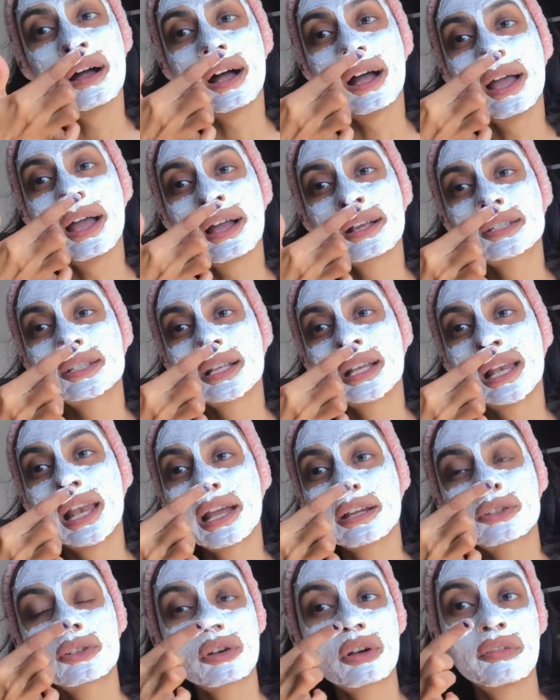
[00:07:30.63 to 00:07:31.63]
I actually
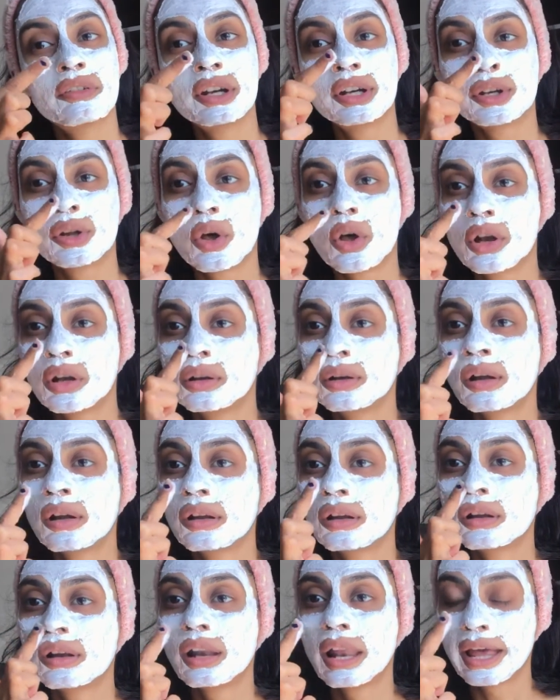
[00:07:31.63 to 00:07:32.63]
like to cover it all.
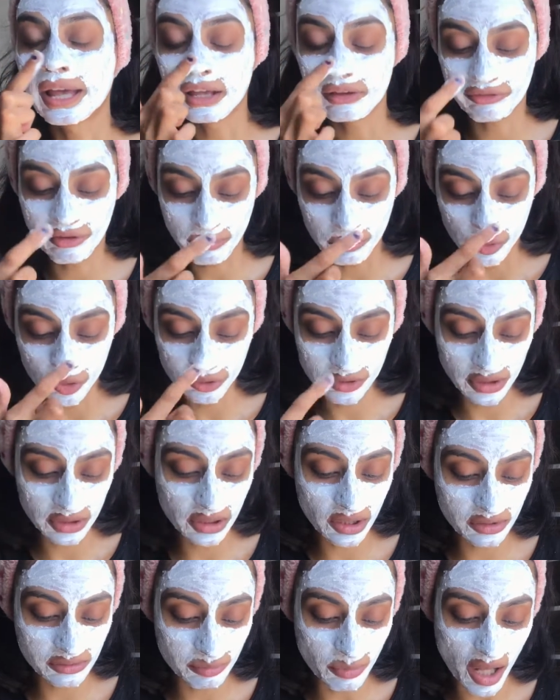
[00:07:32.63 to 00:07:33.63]
Like, if I'm
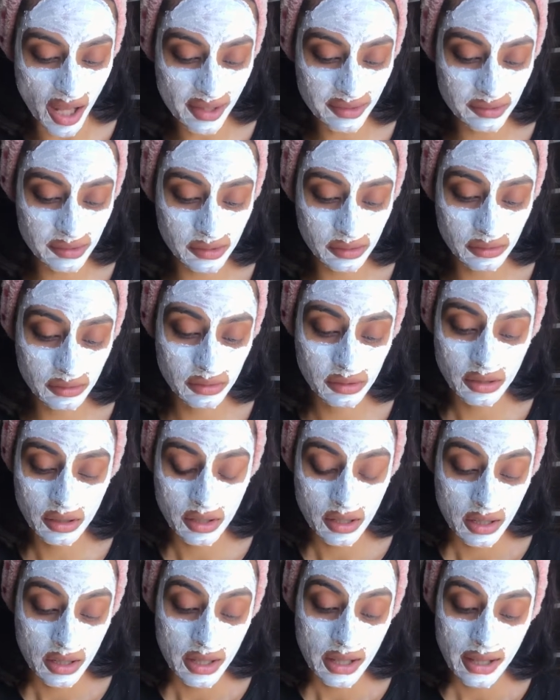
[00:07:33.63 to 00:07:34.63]
using this mask,
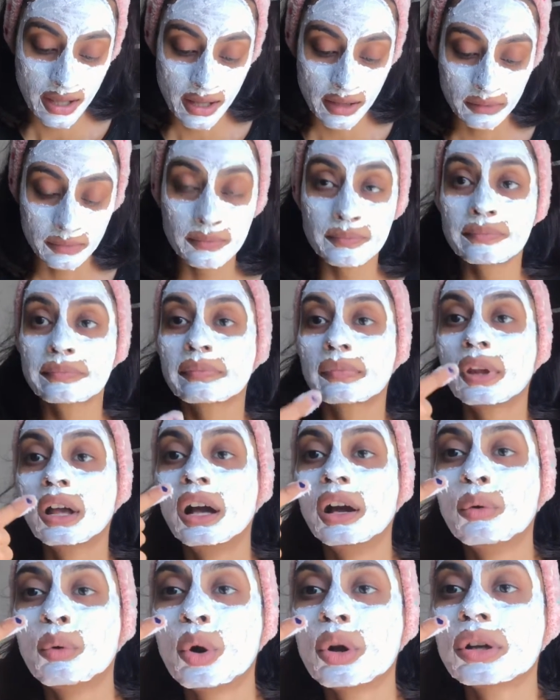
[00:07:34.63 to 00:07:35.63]

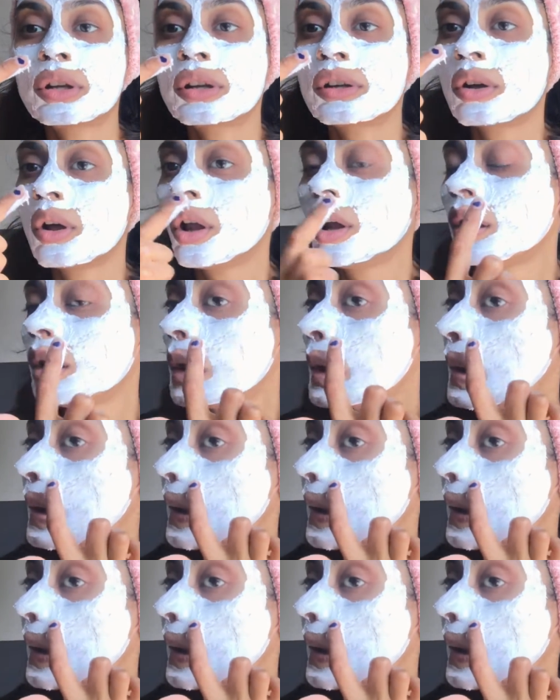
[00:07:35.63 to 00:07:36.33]
I want it all.